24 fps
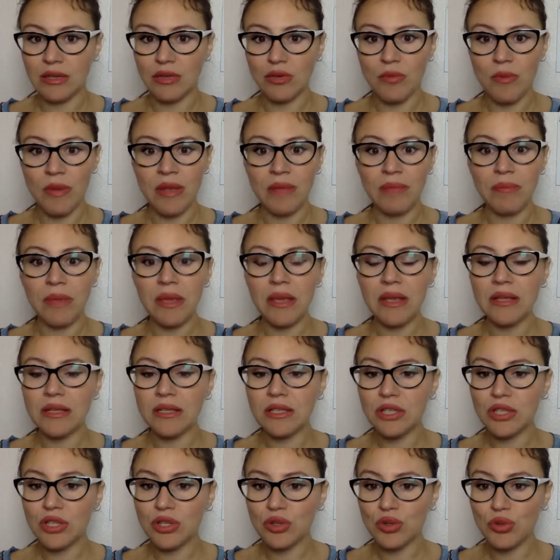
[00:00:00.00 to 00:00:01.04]
You might make a
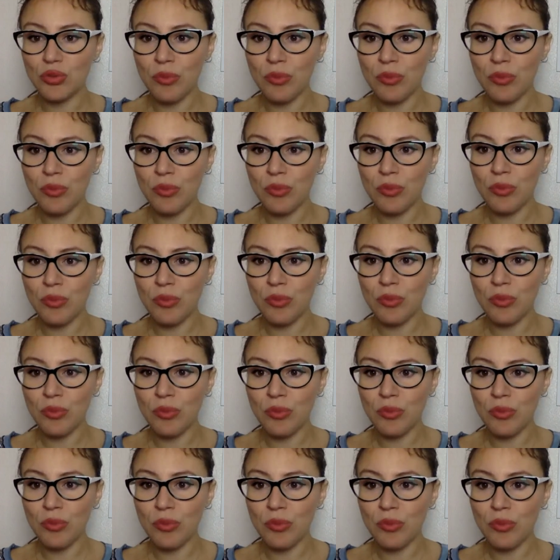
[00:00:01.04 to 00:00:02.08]
decision to buy
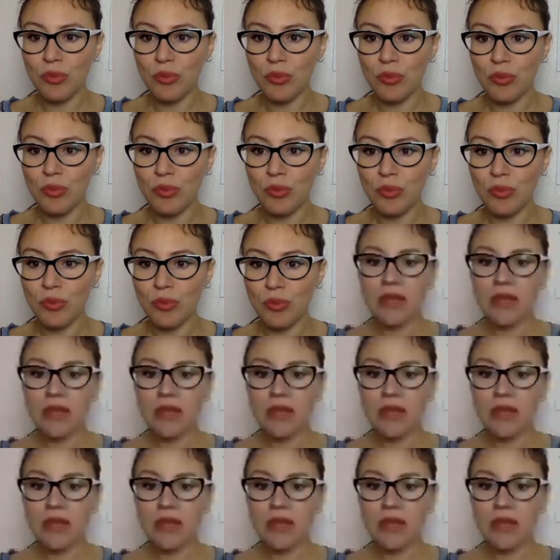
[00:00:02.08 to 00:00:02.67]
property.